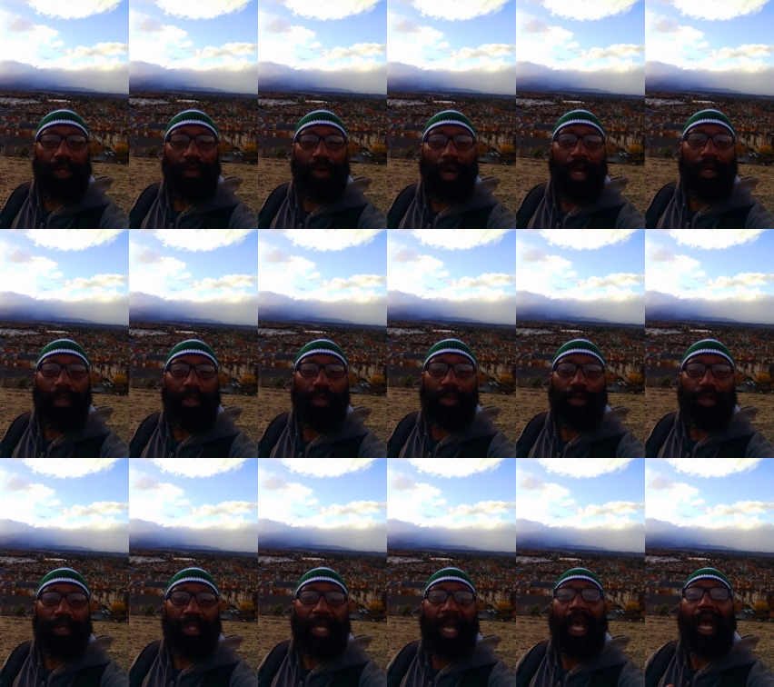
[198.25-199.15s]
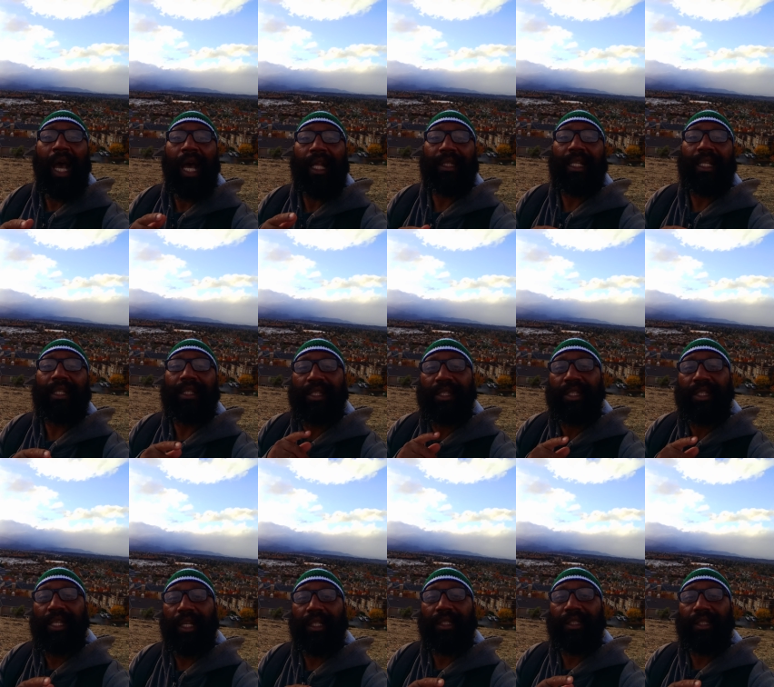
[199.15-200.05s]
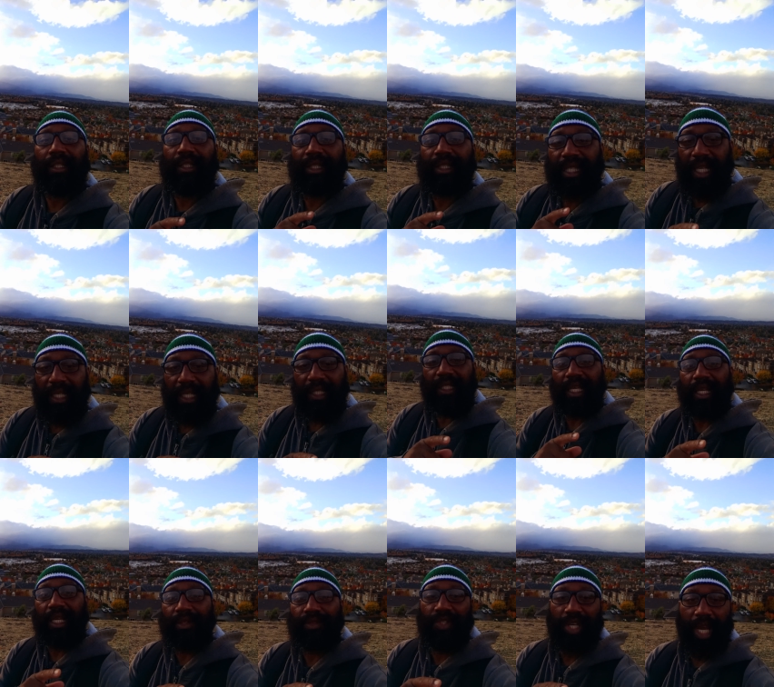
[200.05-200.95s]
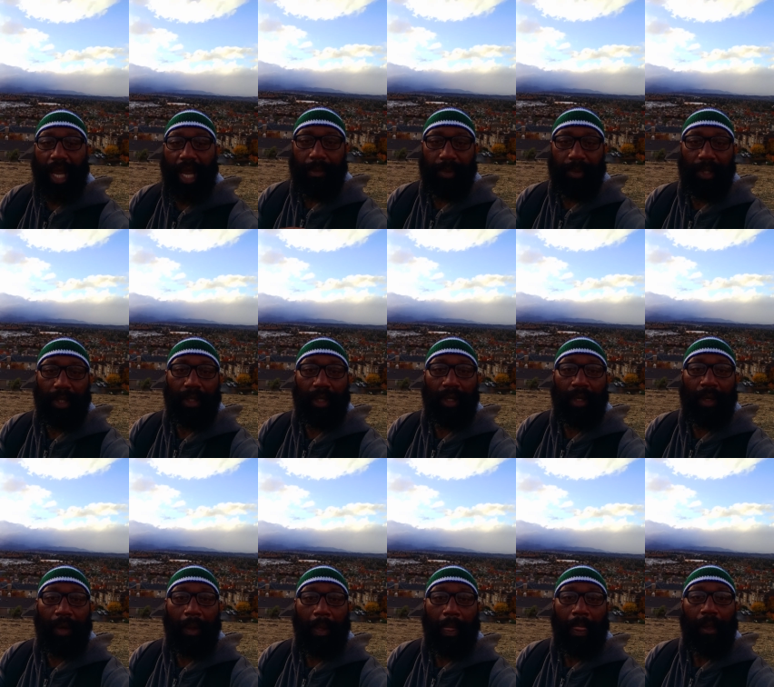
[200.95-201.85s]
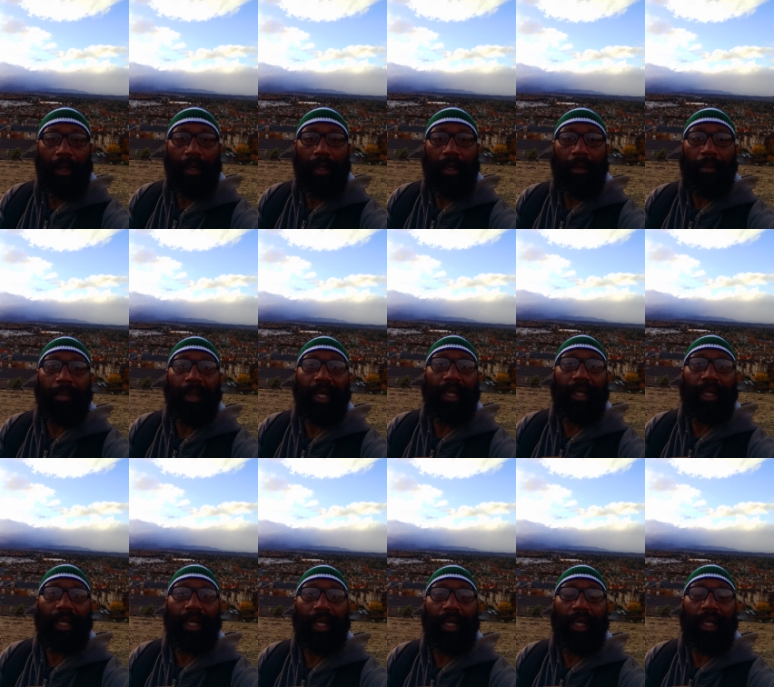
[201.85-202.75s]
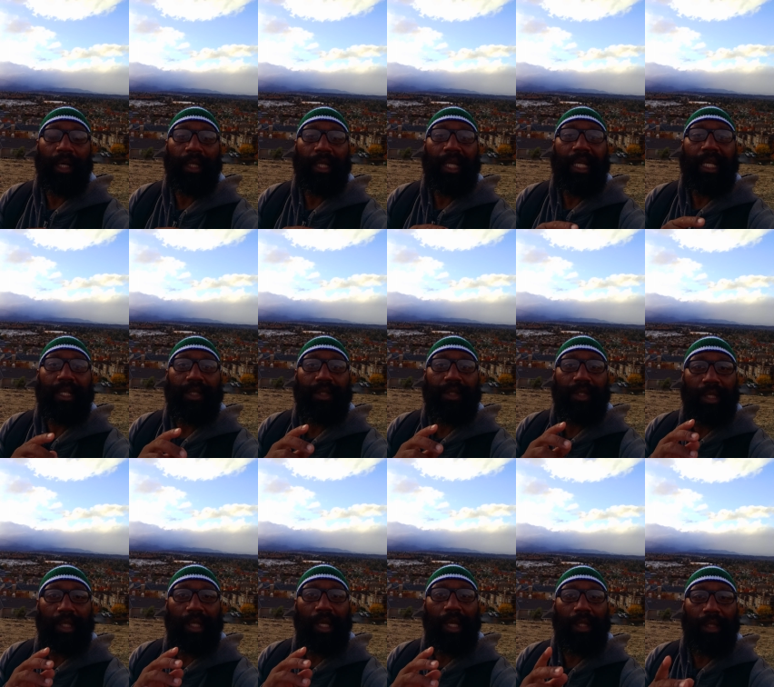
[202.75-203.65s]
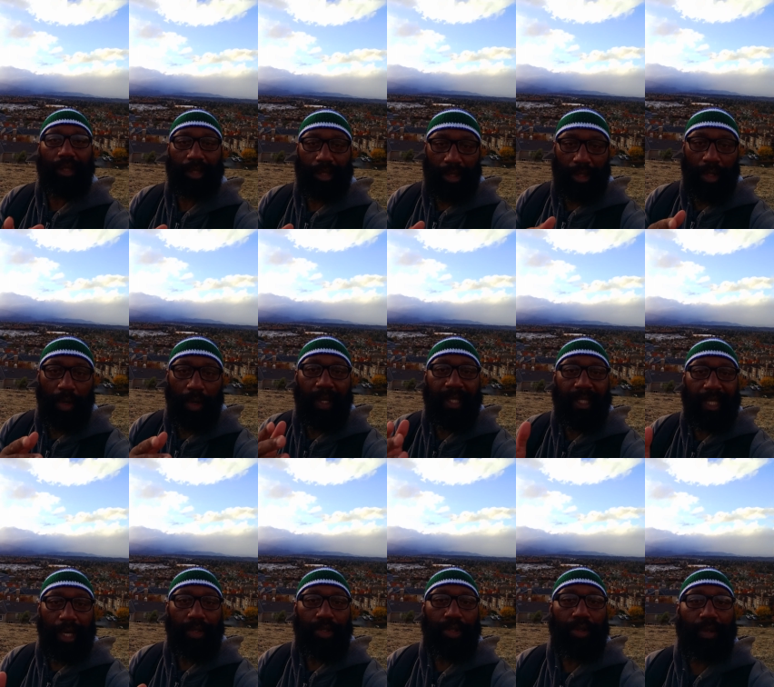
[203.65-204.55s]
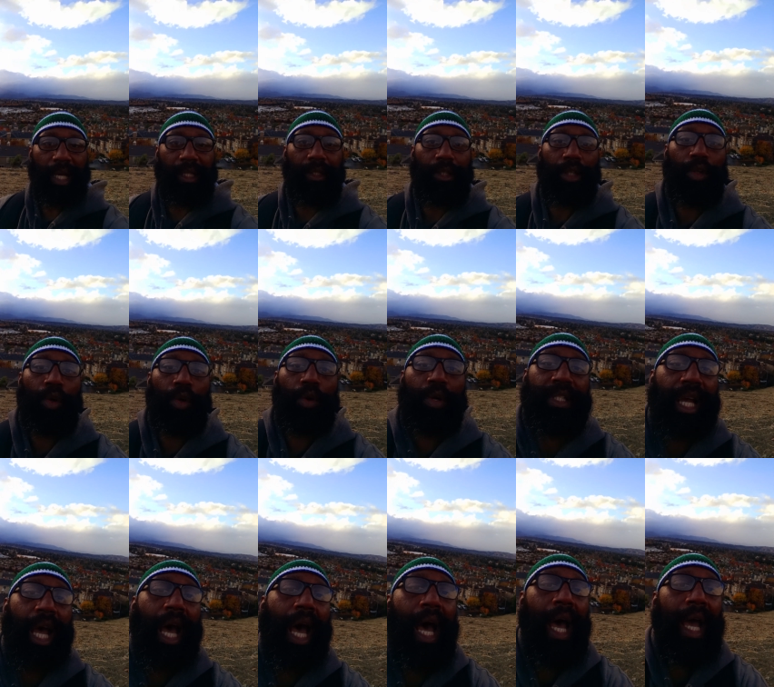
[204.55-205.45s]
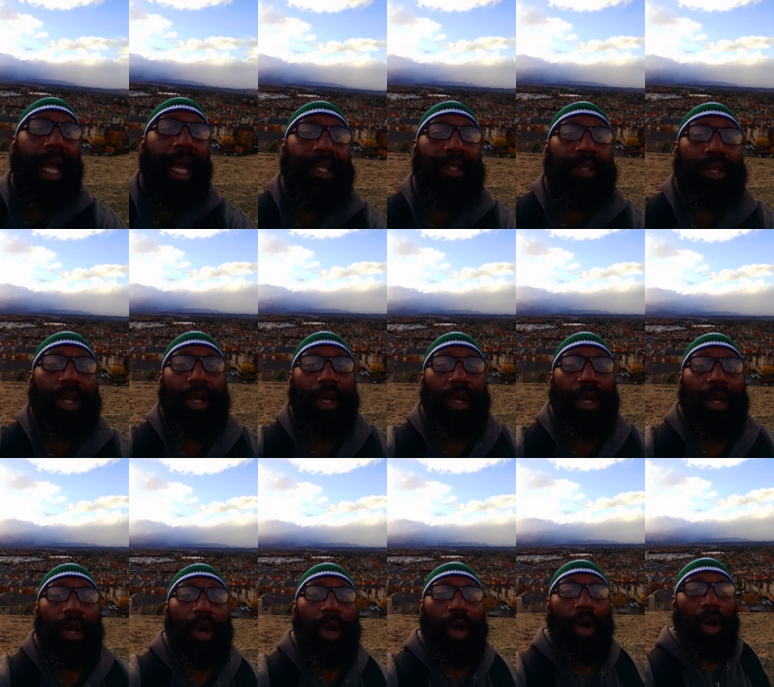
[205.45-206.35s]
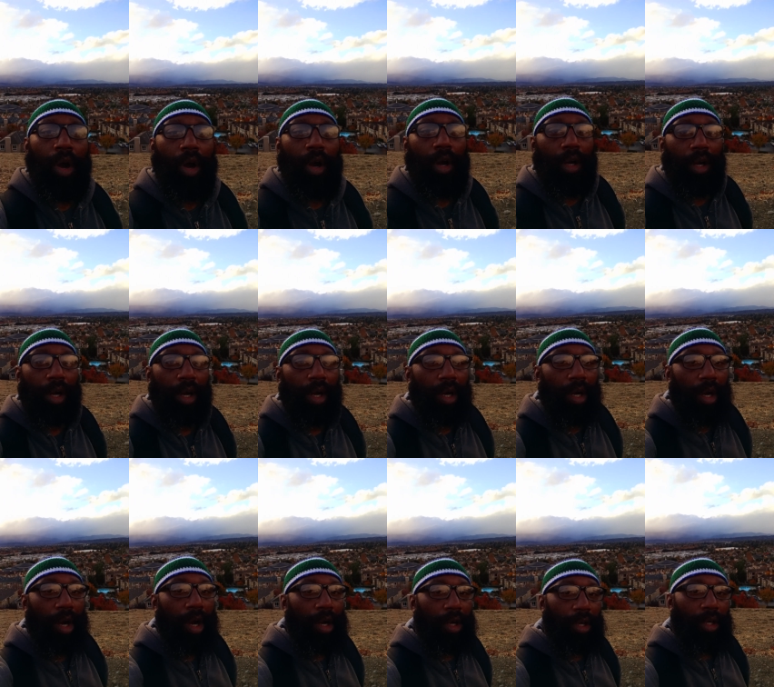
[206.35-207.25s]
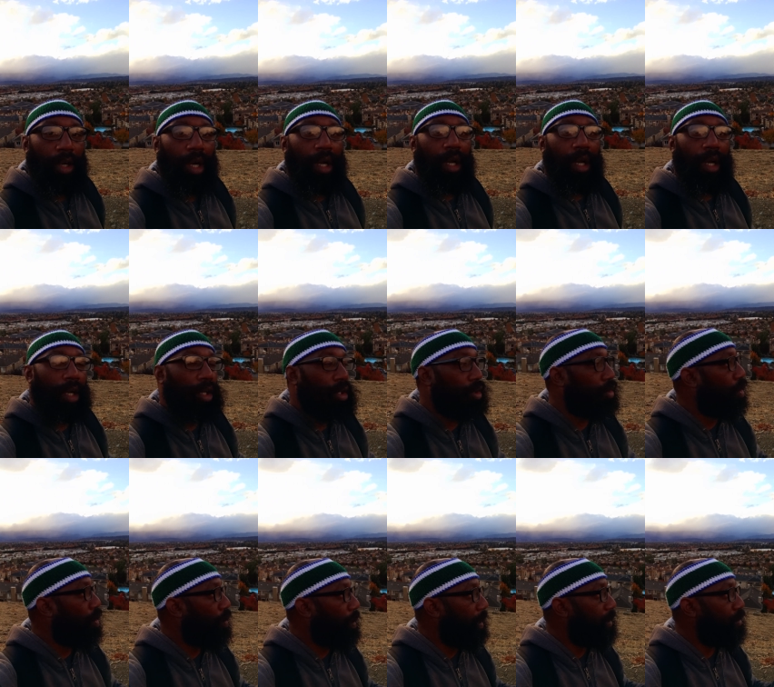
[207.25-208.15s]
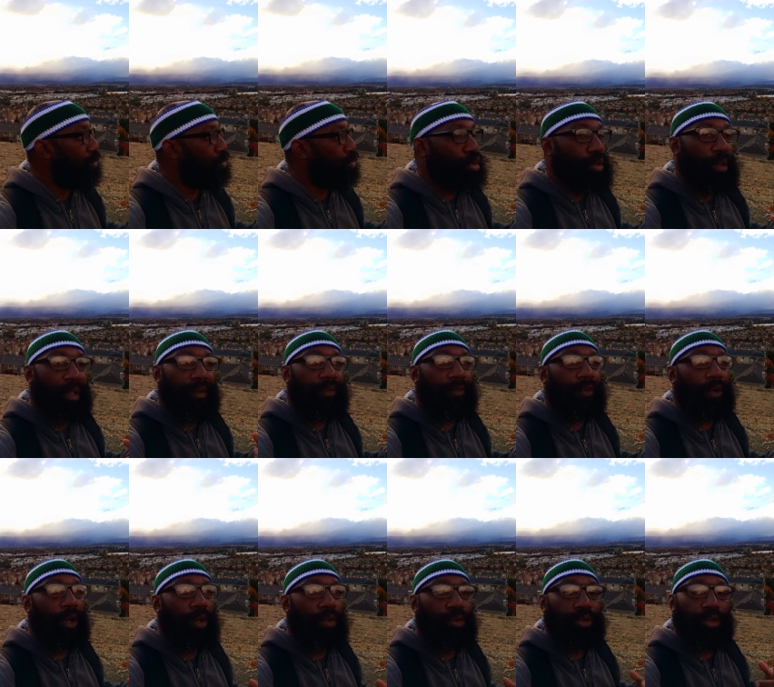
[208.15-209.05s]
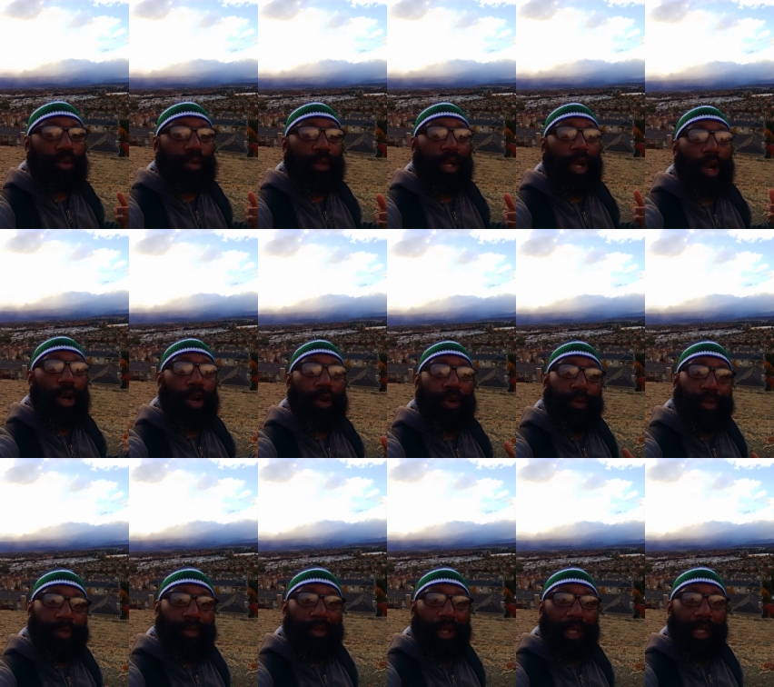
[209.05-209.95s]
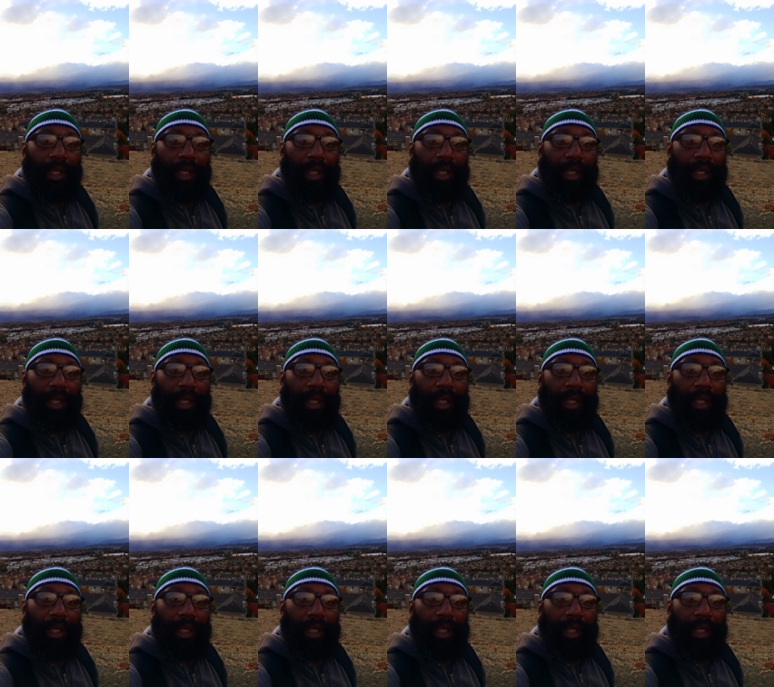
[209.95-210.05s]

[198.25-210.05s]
chronicles i think the sixth, 16th chapter but uh he's he, you know it tells you that the lord's eyes are, are, are uh, going to and fro through the earth.